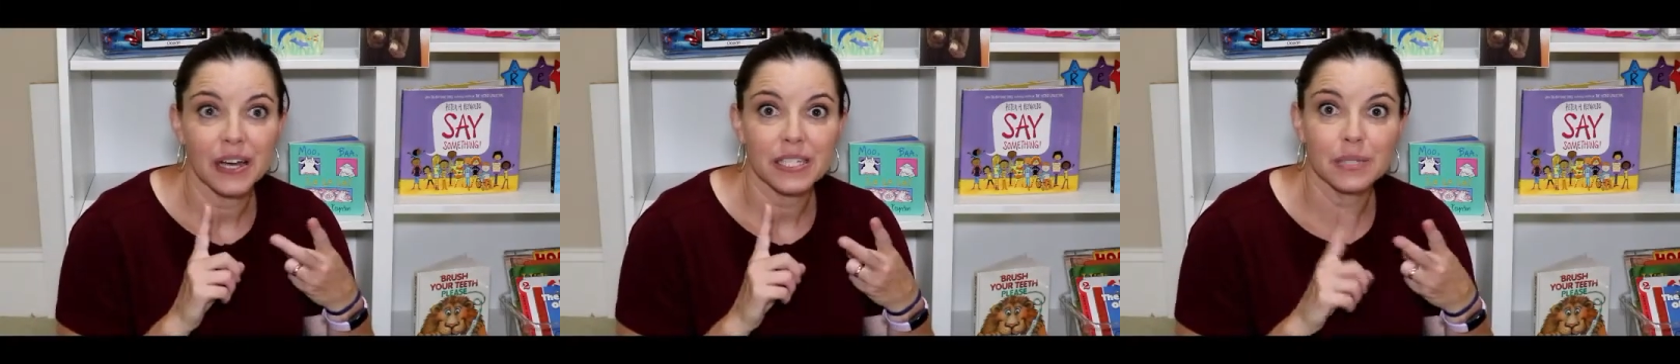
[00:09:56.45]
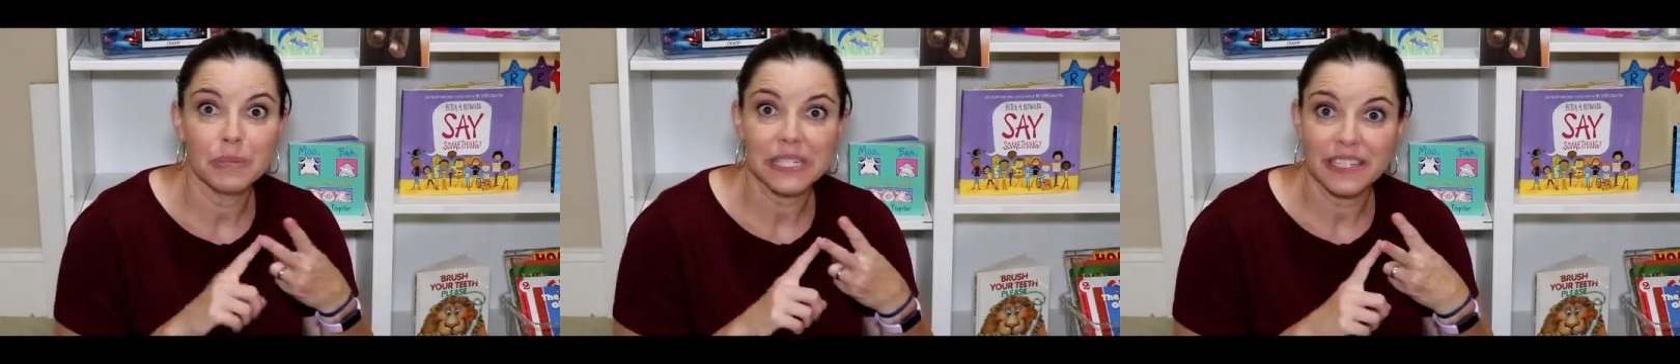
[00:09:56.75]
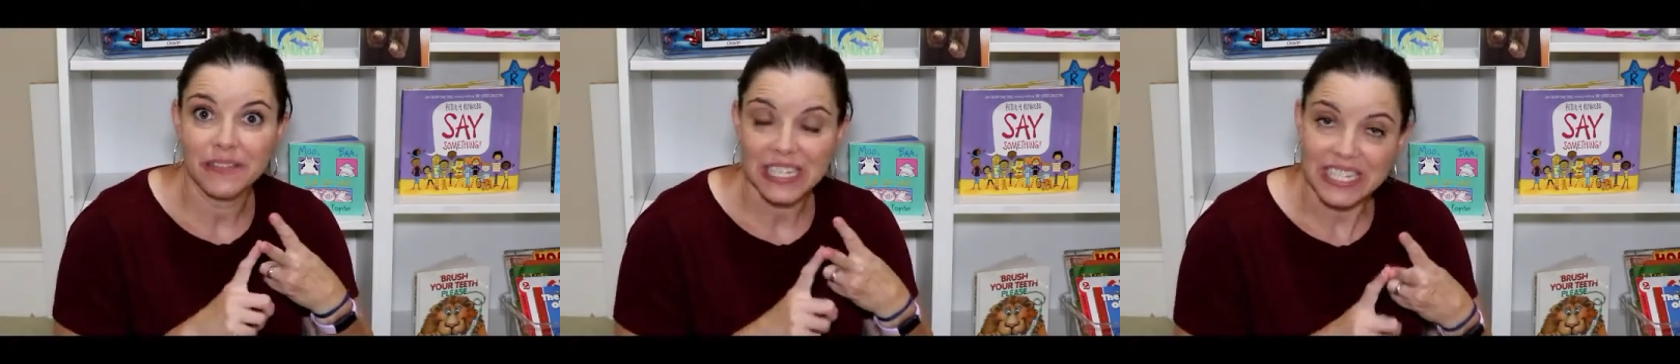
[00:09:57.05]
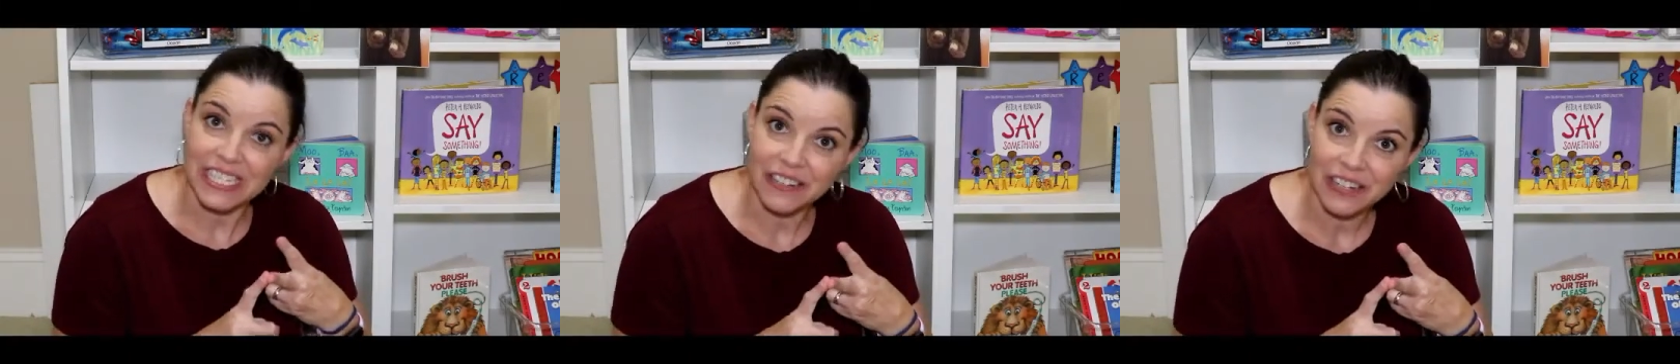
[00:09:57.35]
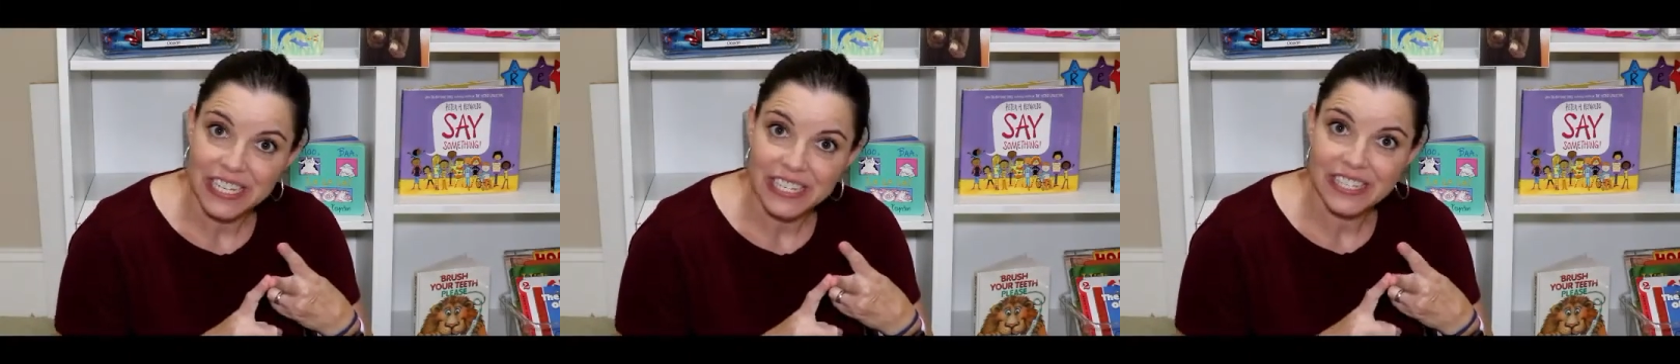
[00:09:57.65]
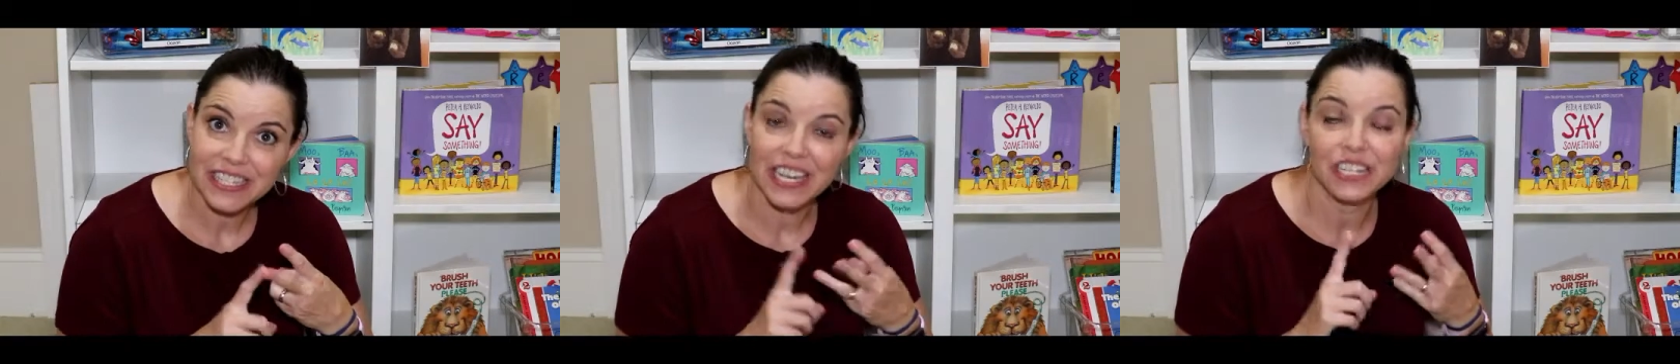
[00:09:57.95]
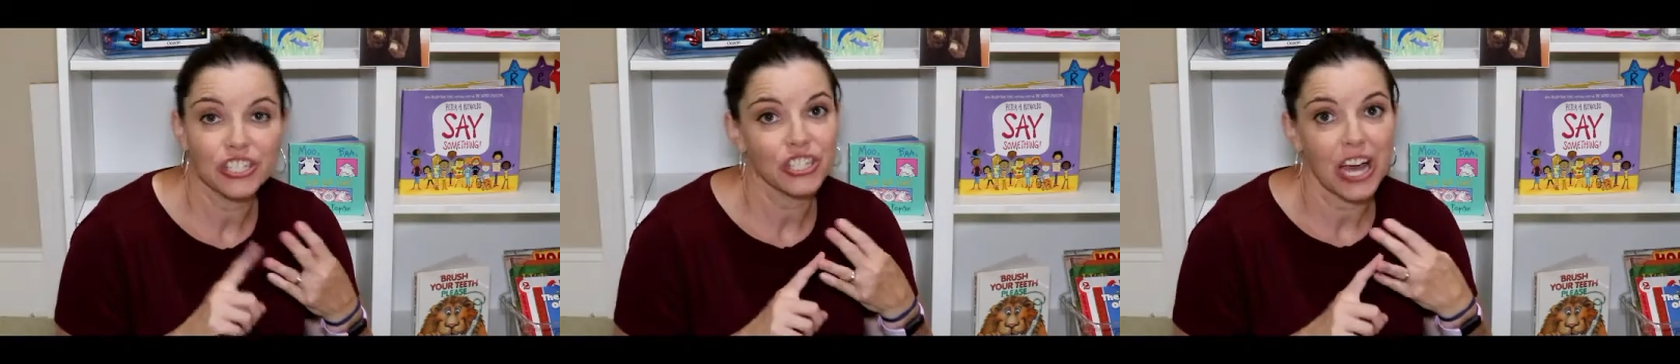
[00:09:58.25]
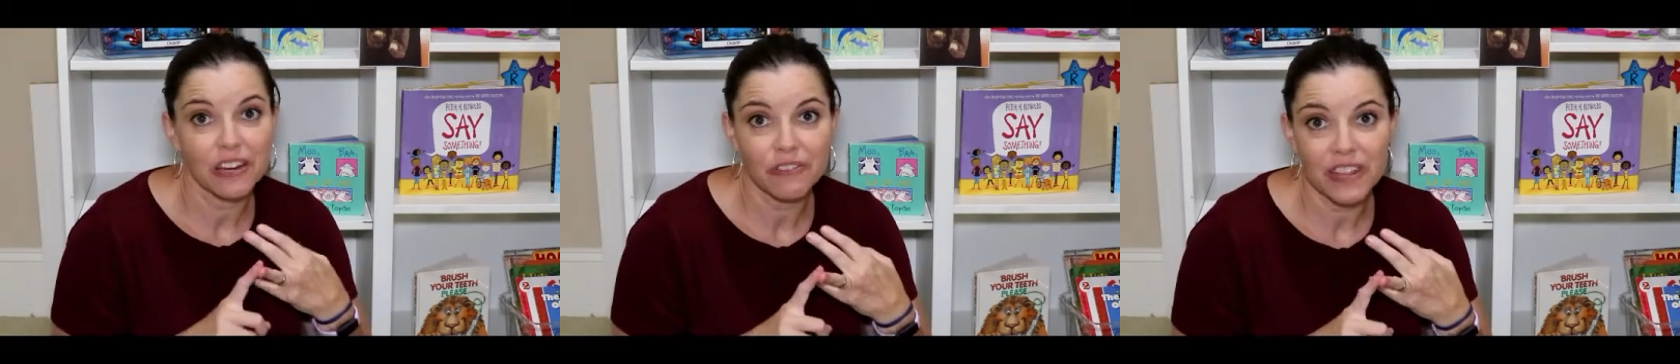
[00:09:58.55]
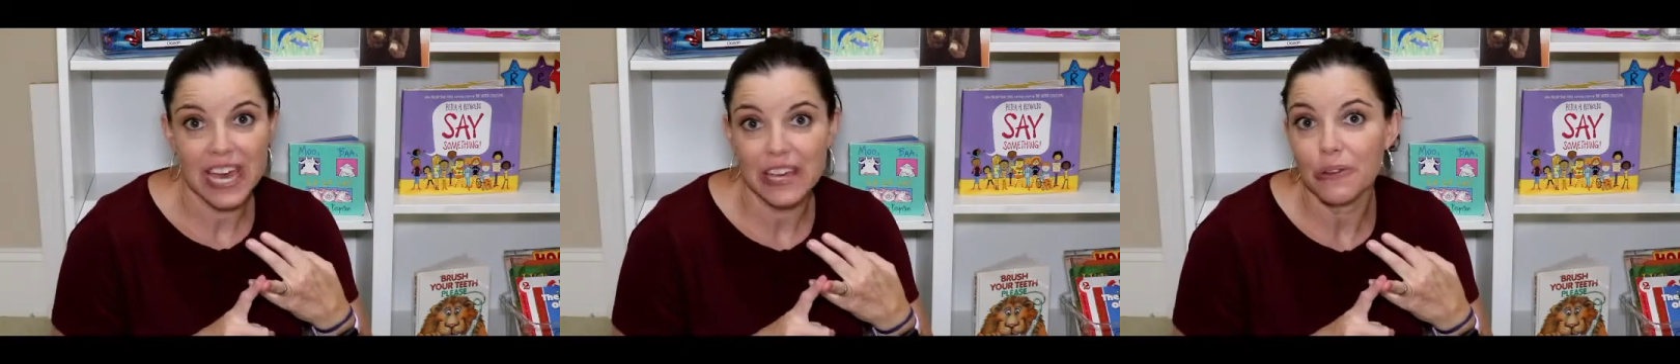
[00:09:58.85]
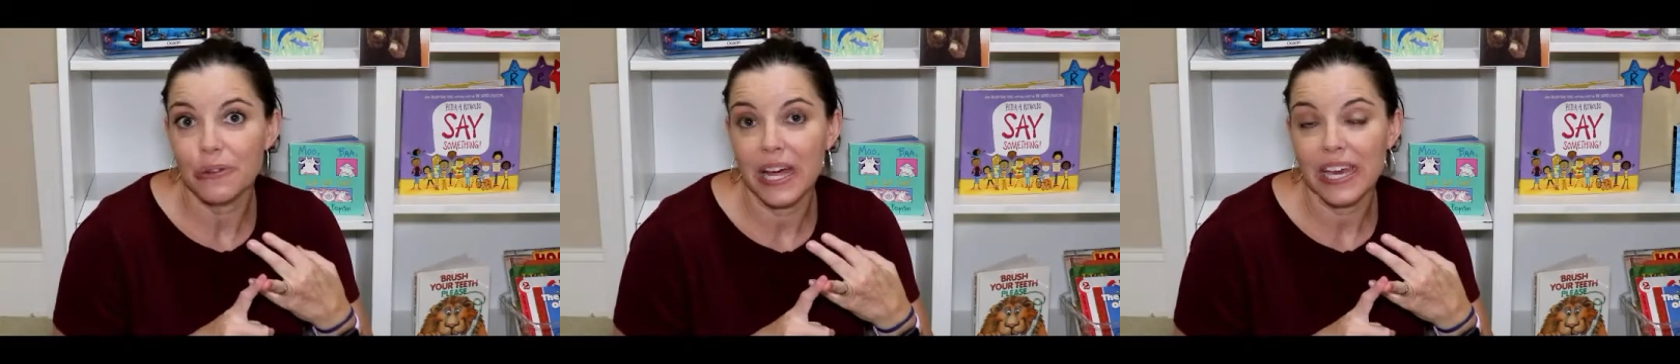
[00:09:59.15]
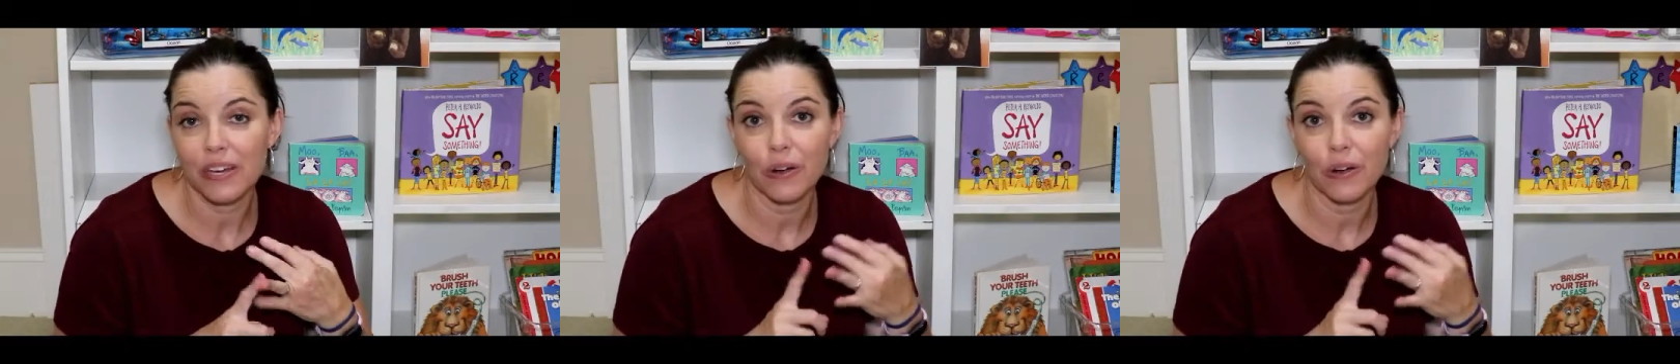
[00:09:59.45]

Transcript: specific series, a genre that you like,